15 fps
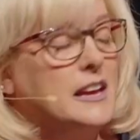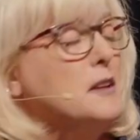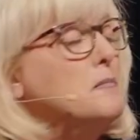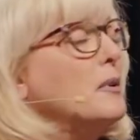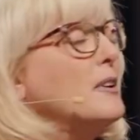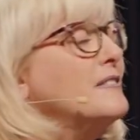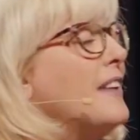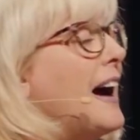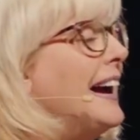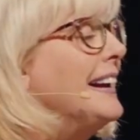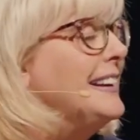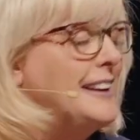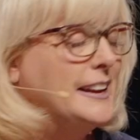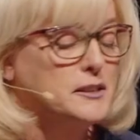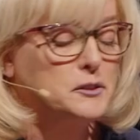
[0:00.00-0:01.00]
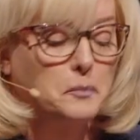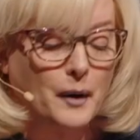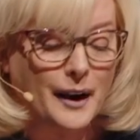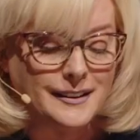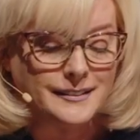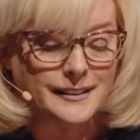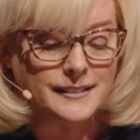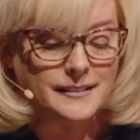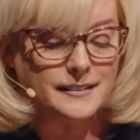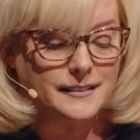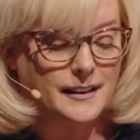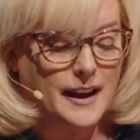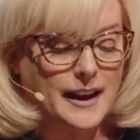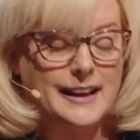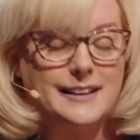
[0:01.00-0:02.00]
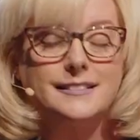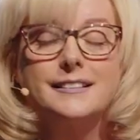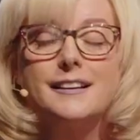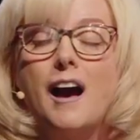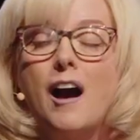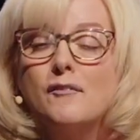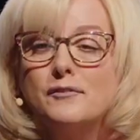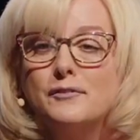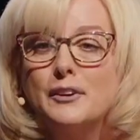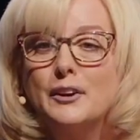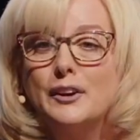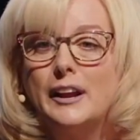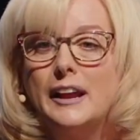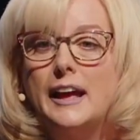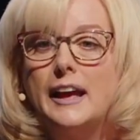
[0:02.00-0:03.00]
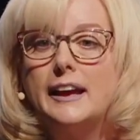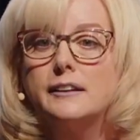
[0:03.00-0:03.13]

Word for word: he provided his presence, his comfort,